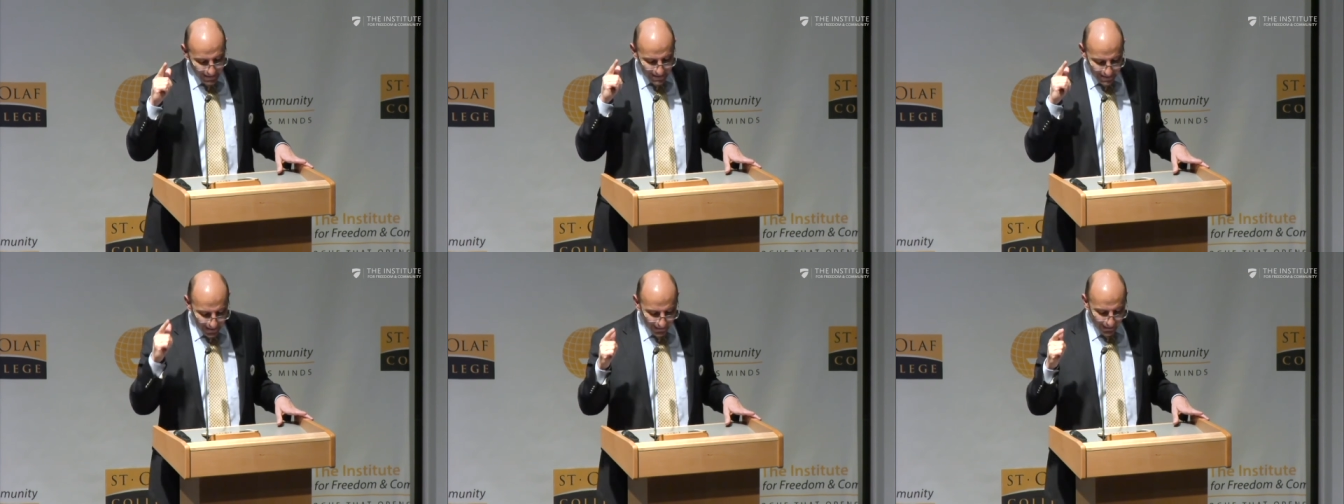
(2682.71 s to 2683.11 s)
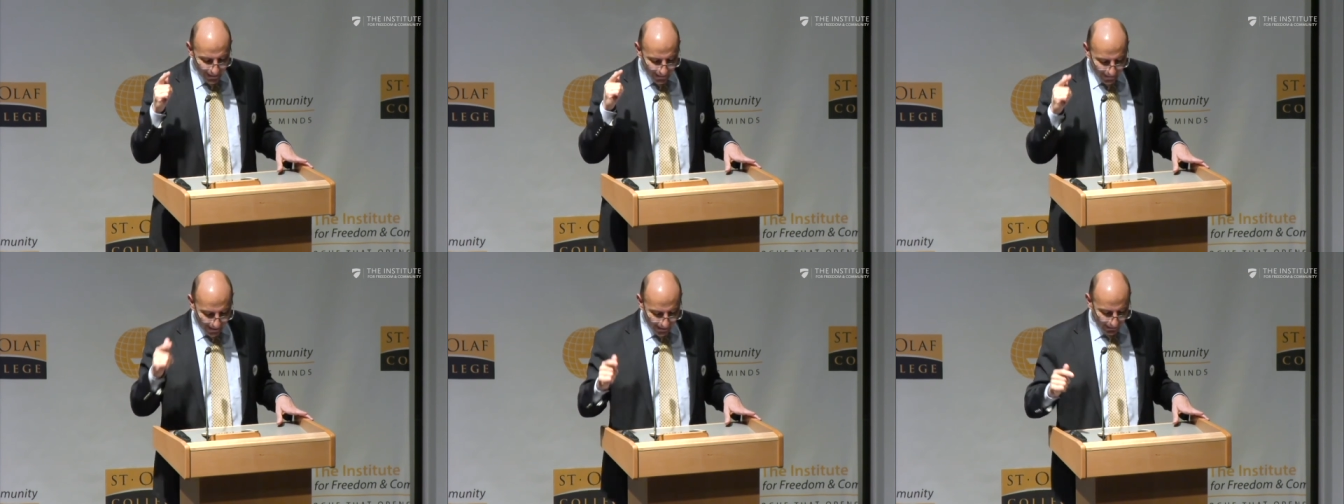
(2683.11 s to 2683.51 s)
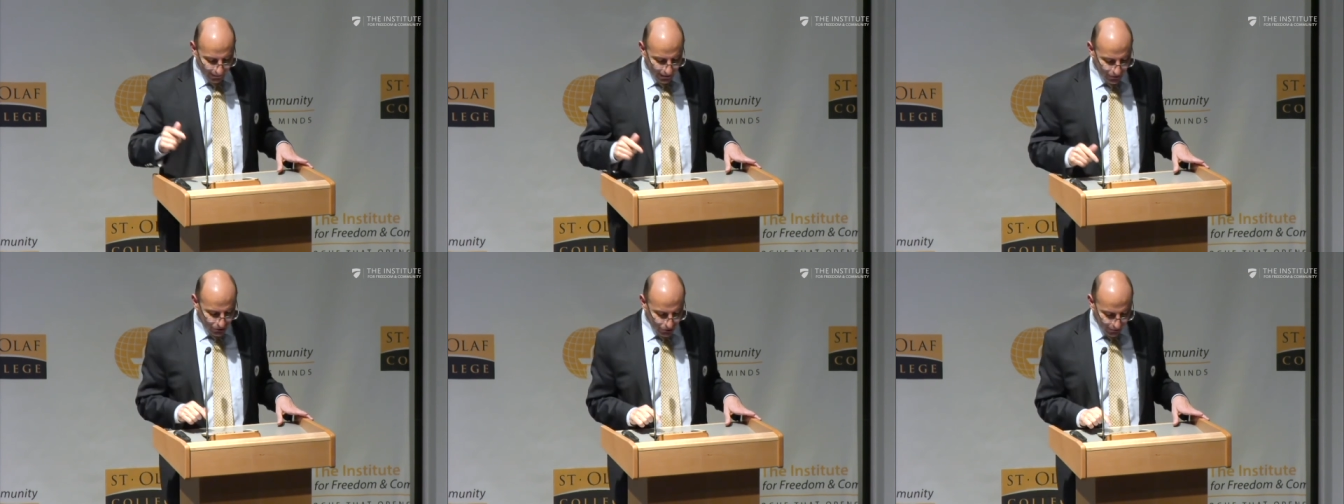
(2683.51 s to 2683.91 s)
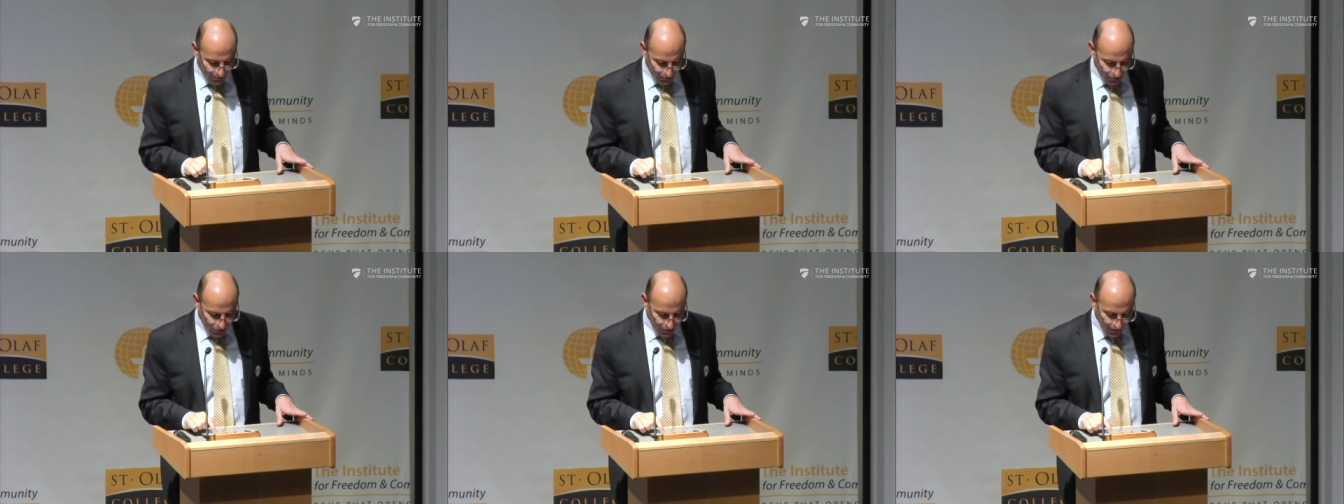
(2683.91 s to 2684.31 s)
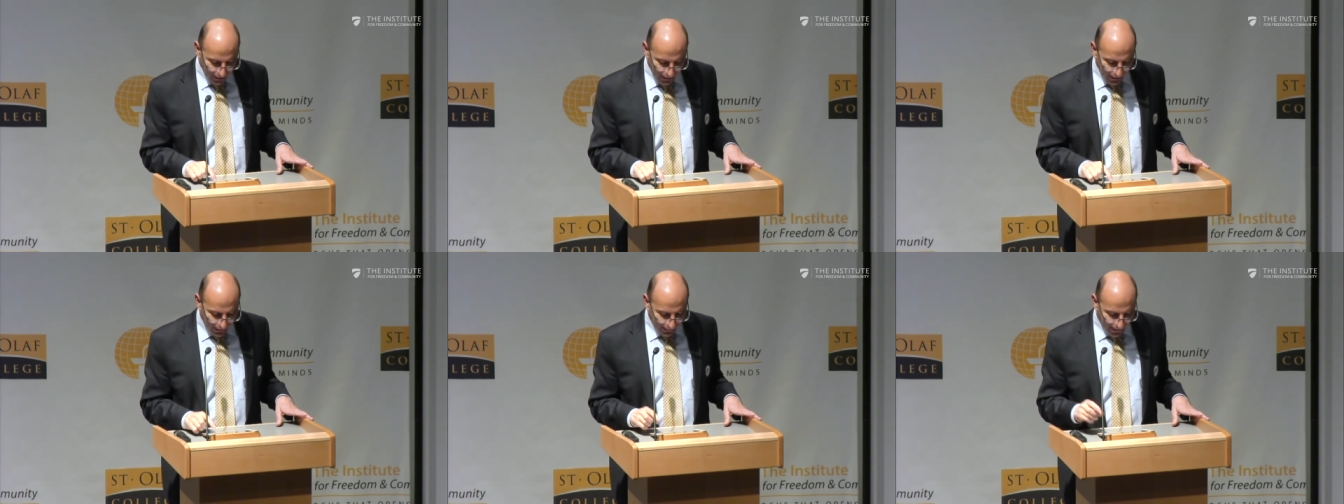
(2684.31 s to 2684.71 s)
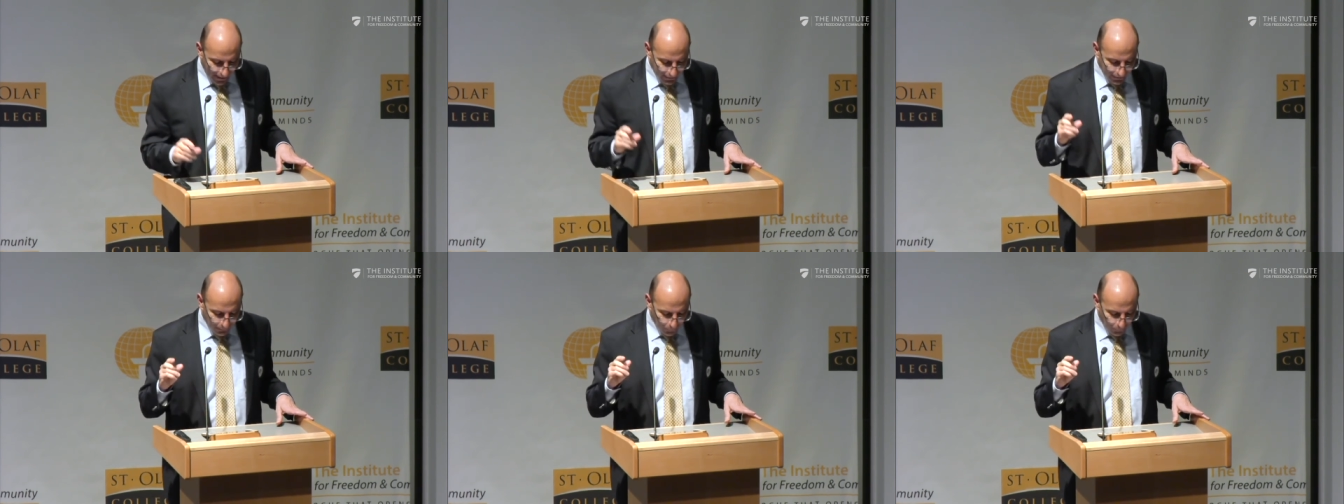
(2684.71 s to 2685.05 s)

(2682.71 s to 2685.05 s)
single Catholic church that